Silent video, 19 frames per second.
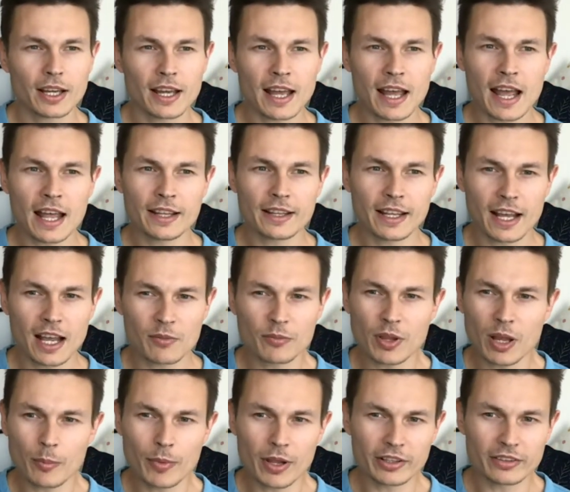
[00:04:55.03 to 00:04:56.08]
And they have
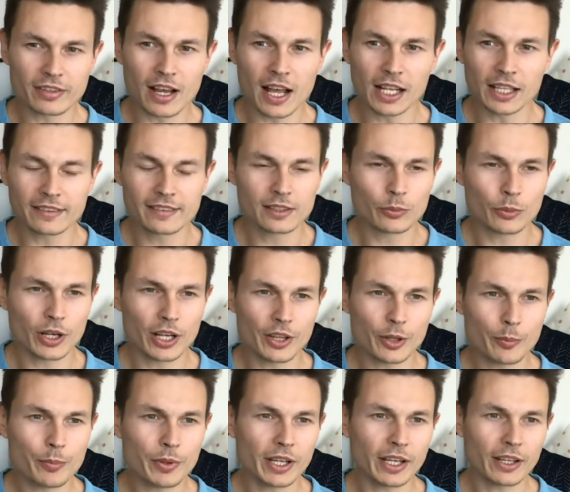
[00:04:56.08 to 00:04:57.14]
that mentality where the
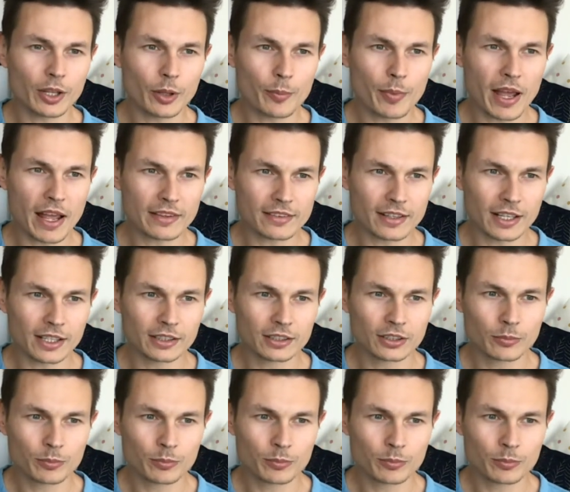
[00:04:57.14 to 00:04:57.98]
bigger the better.